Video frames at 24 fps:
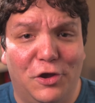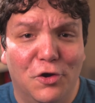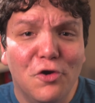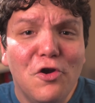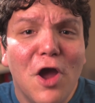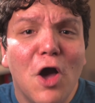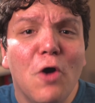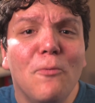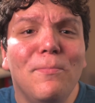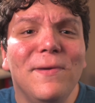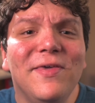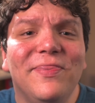
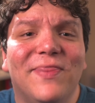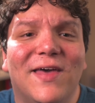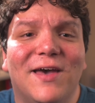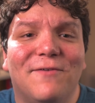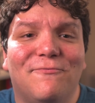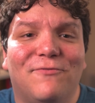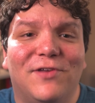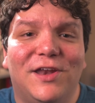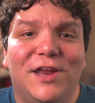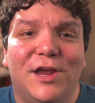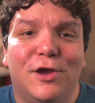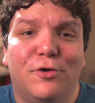you're hoping
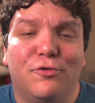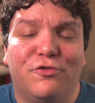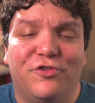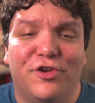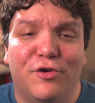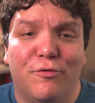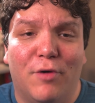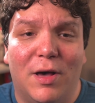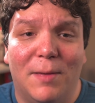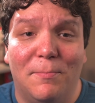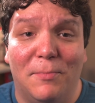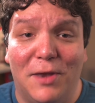that video
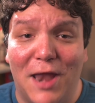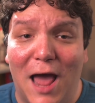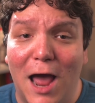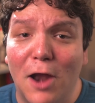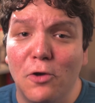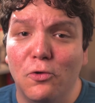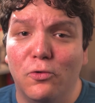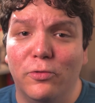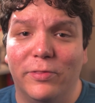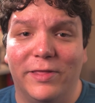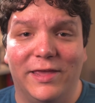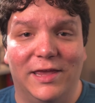show up
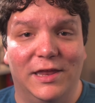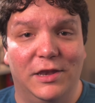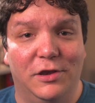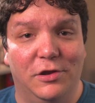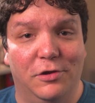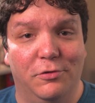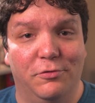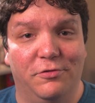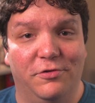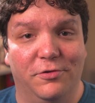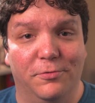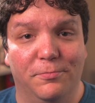not only in
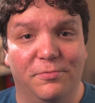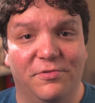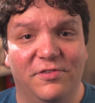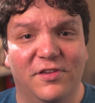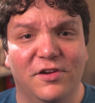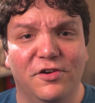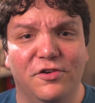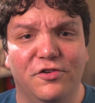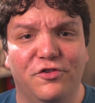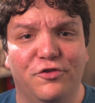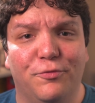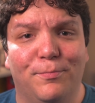YouTube
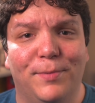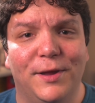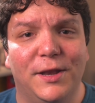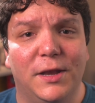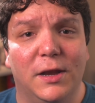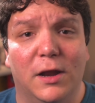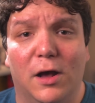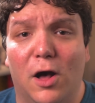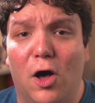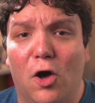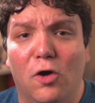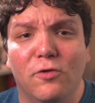search,
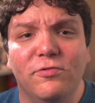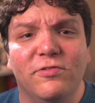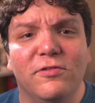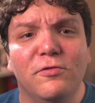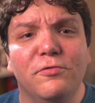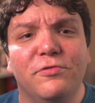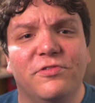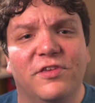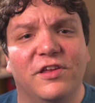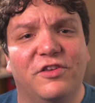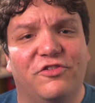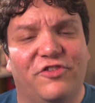but
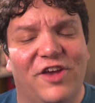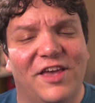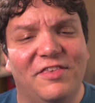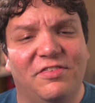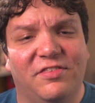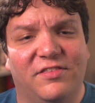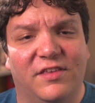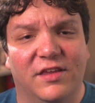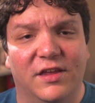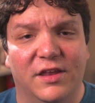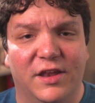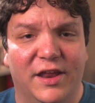also
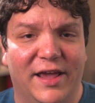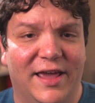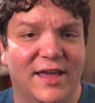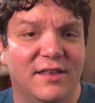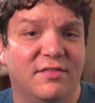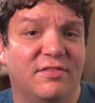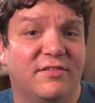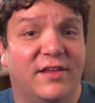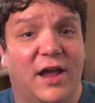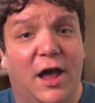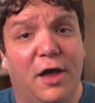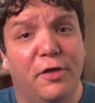suggested
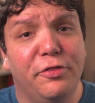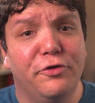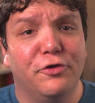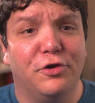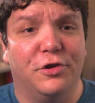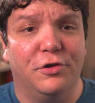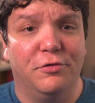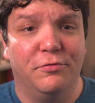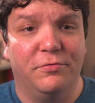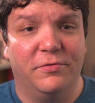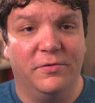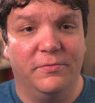against other
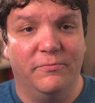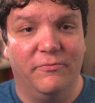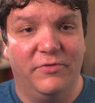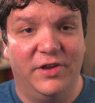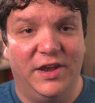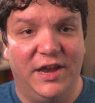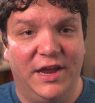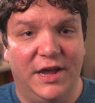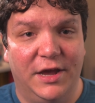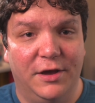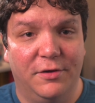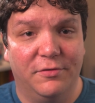YouTube
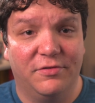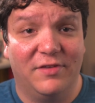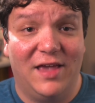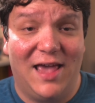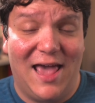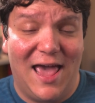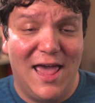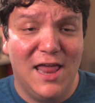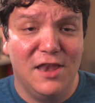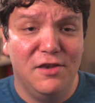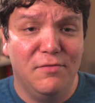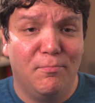videos
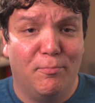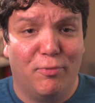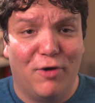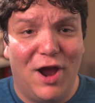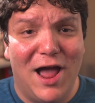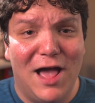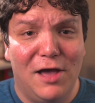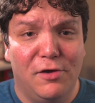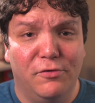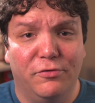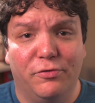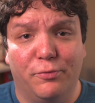and
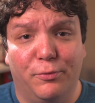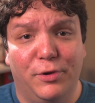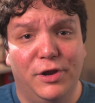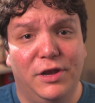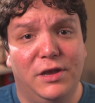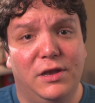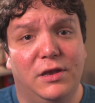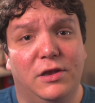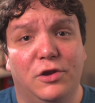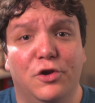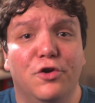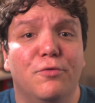browse
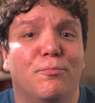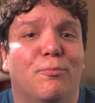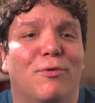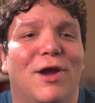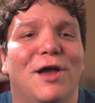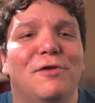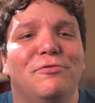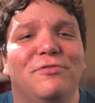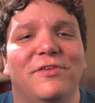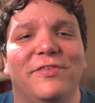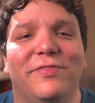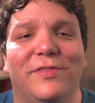when you're
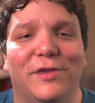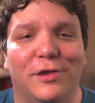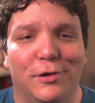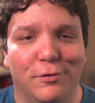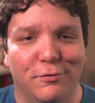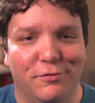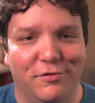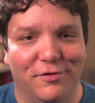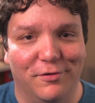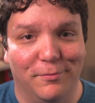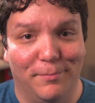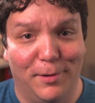browsing the
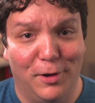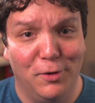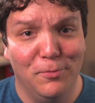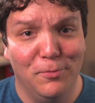YouTube